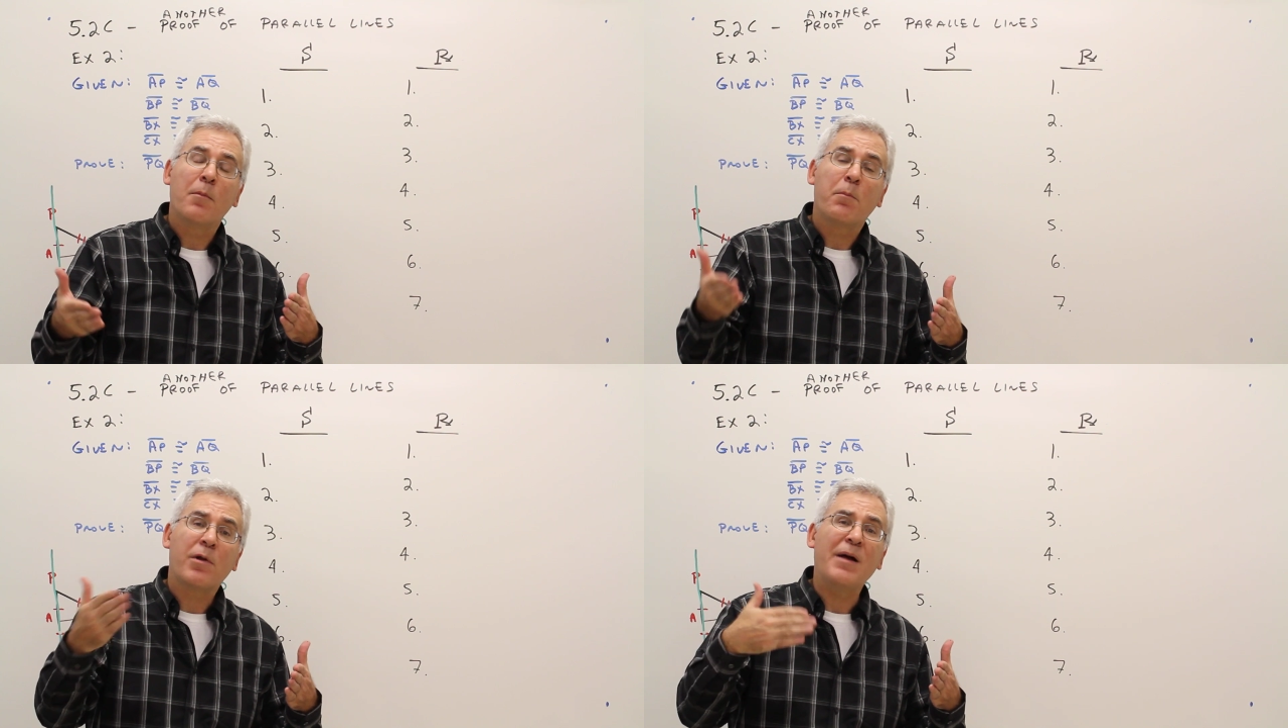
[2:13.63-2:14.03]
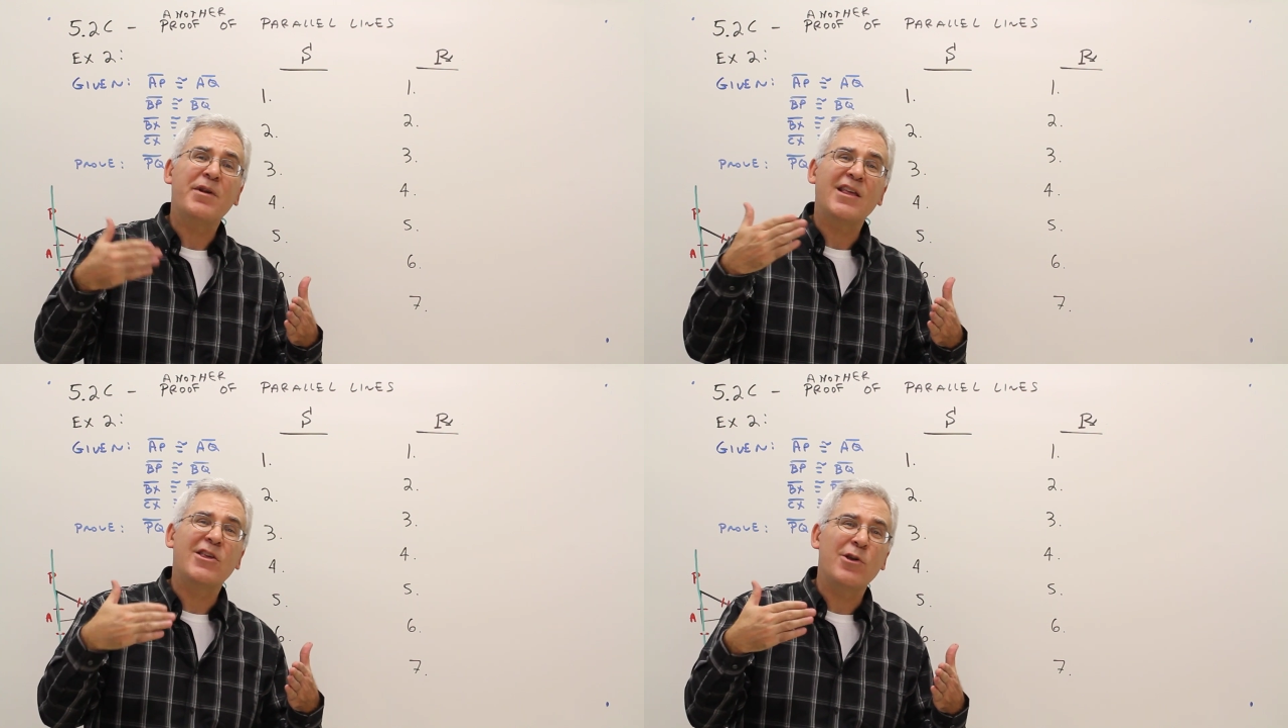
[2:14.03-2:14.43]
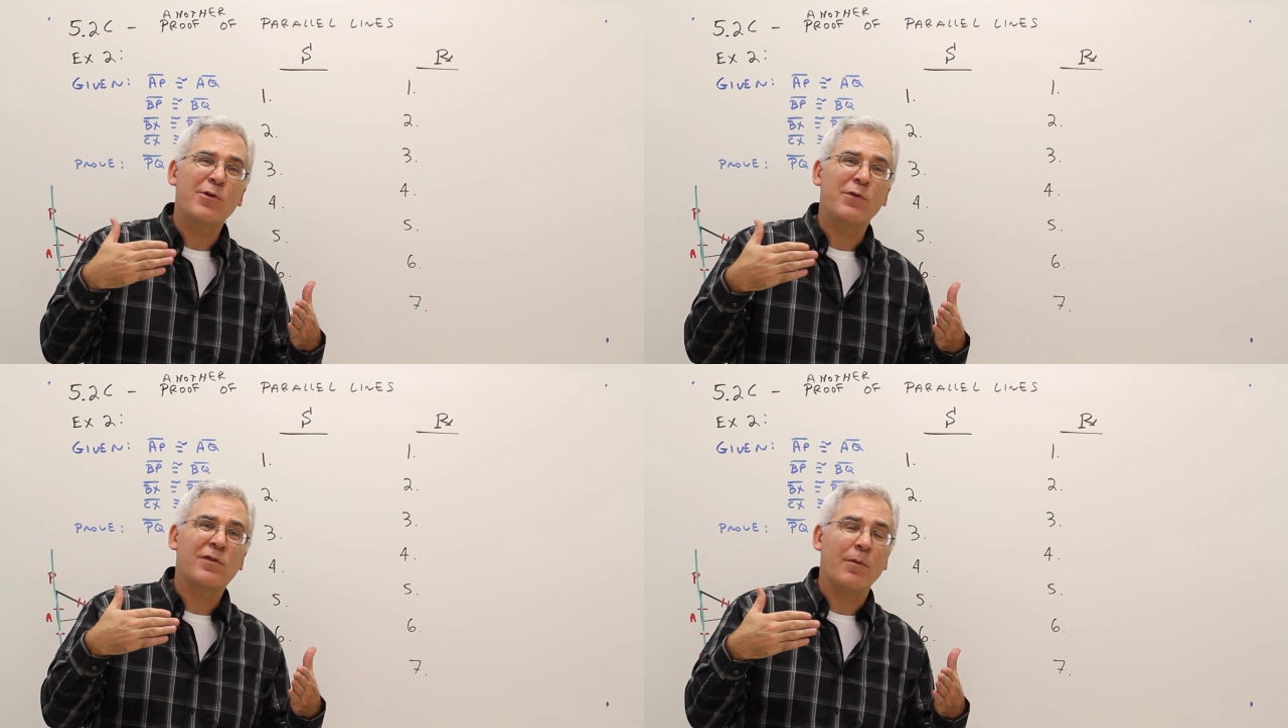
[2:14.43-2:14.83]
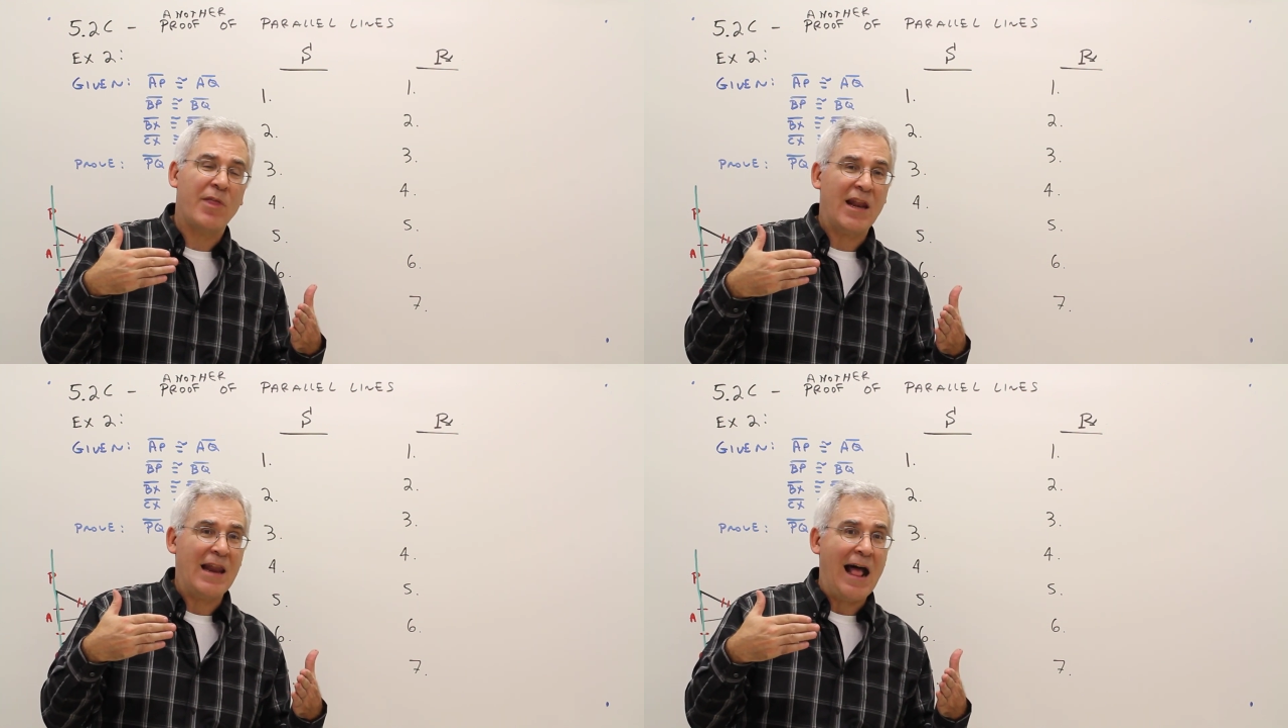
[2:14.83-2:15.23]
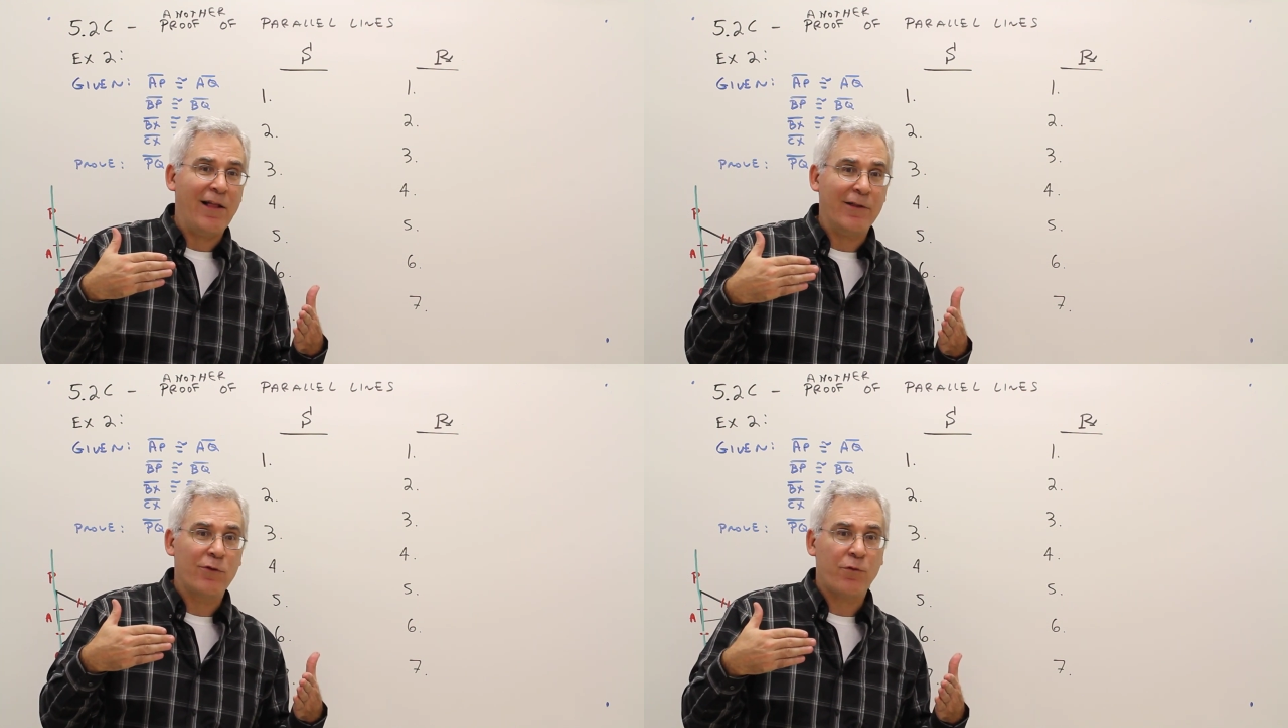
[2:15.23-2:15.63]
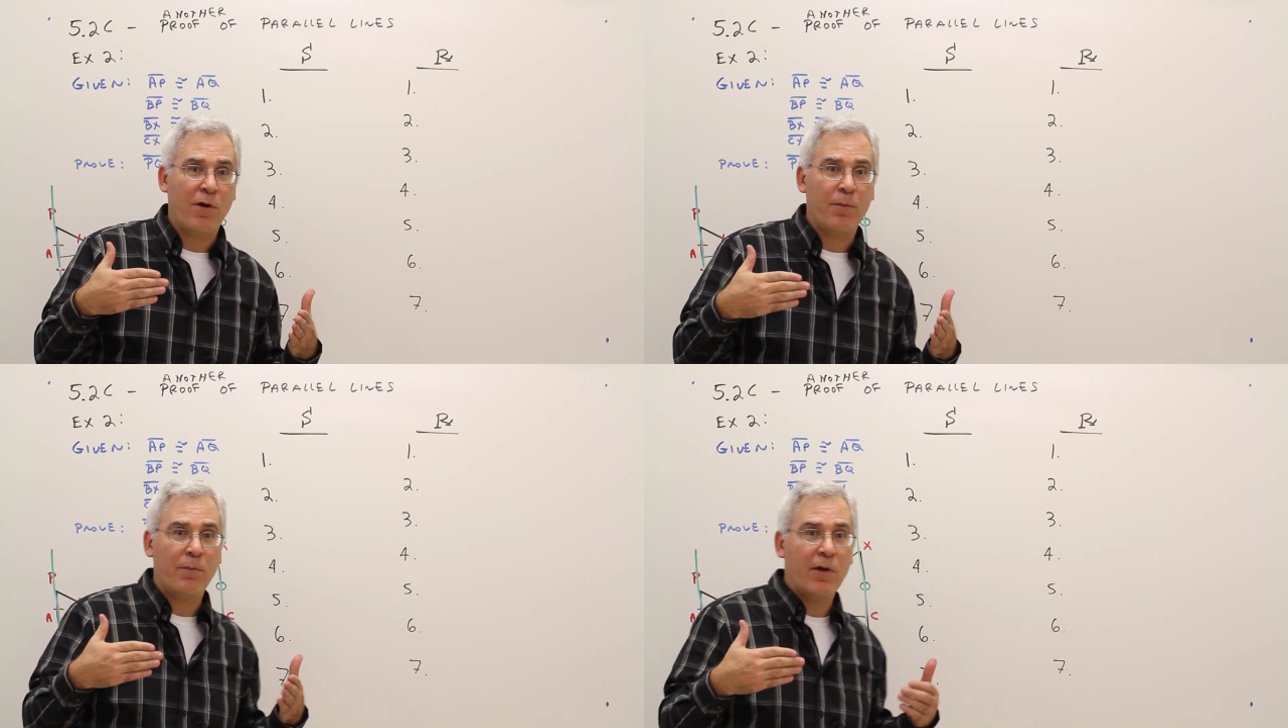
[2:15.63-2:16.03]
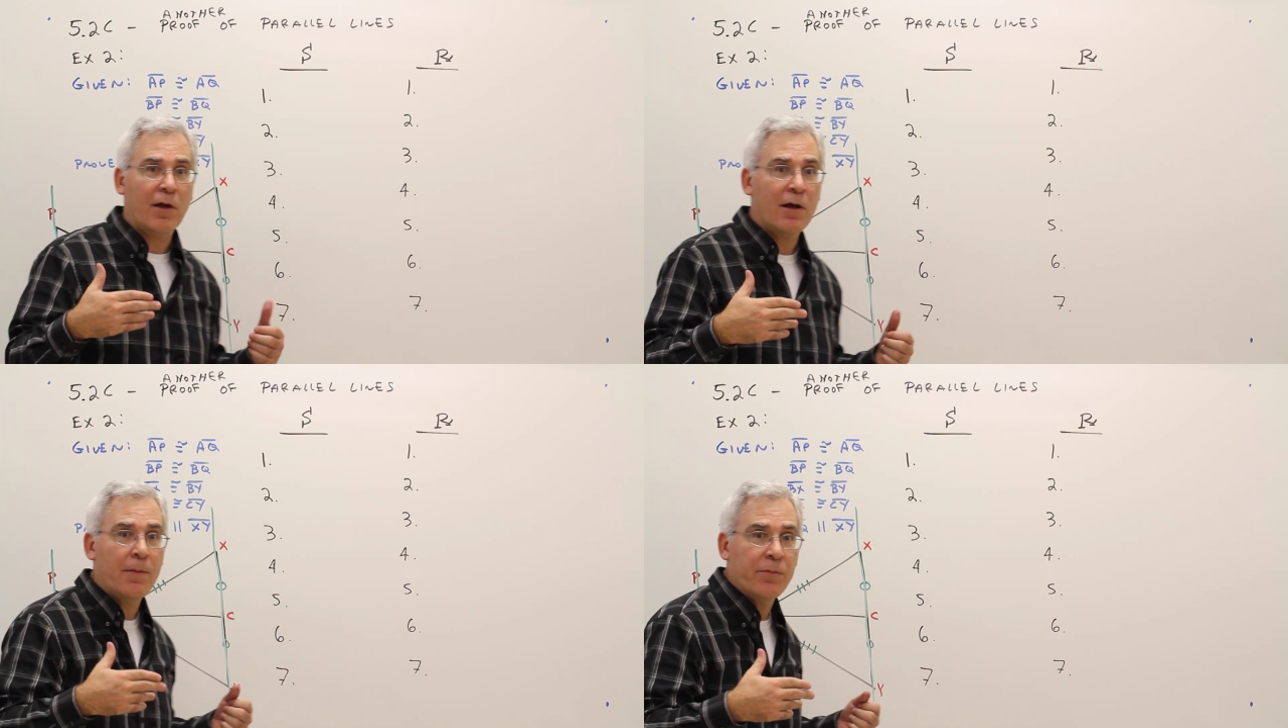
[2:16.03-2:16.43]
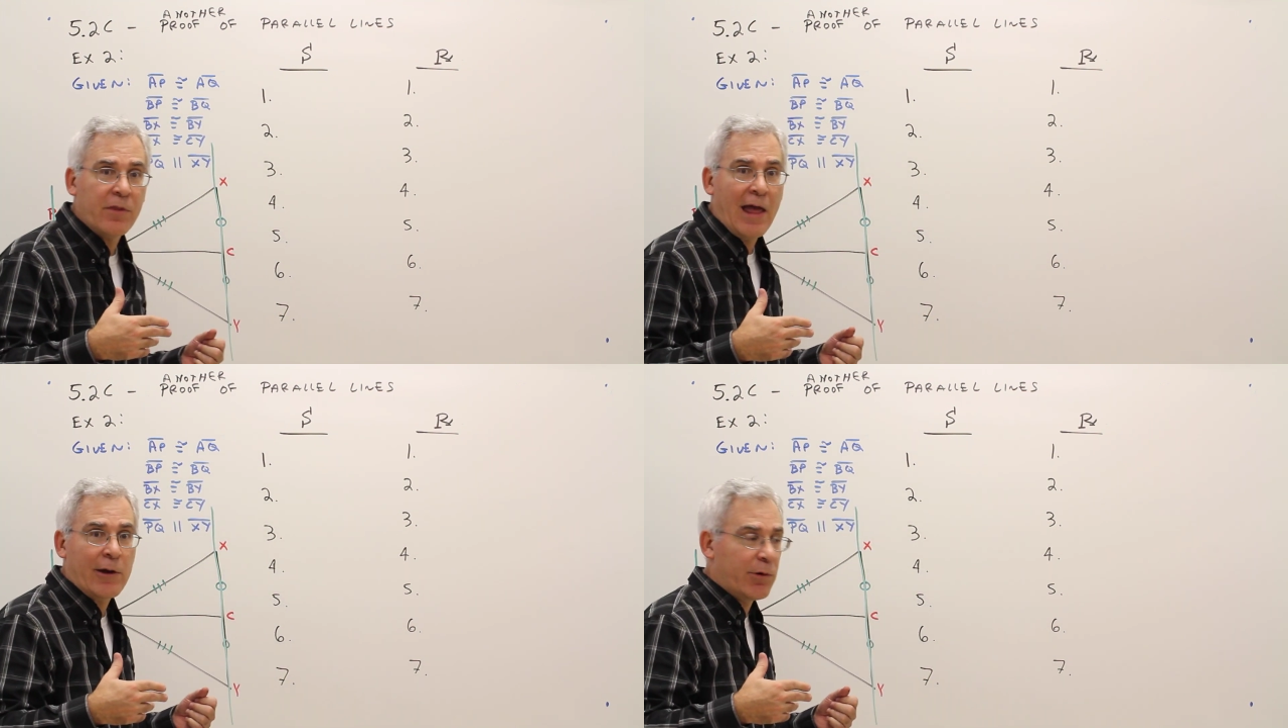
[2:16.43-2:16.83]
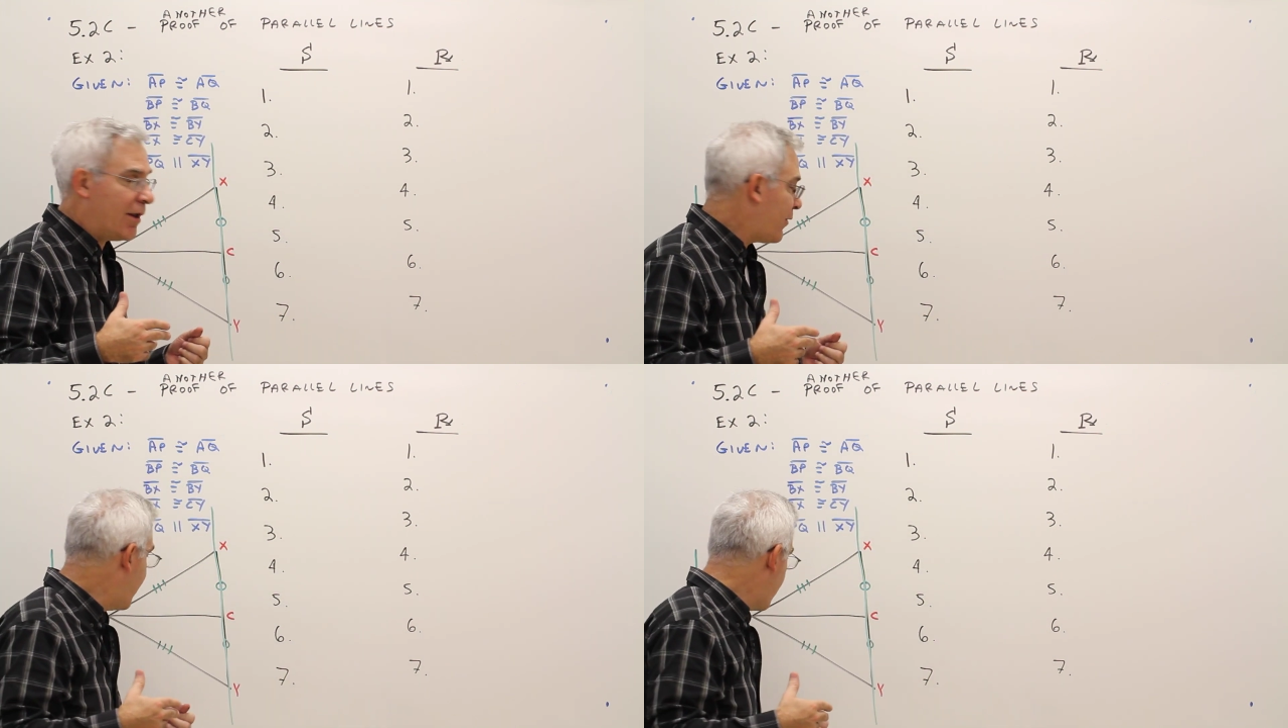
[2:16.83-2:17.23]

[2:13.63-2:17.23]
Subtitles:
But I'm going to use some of that knowledge from the equidistance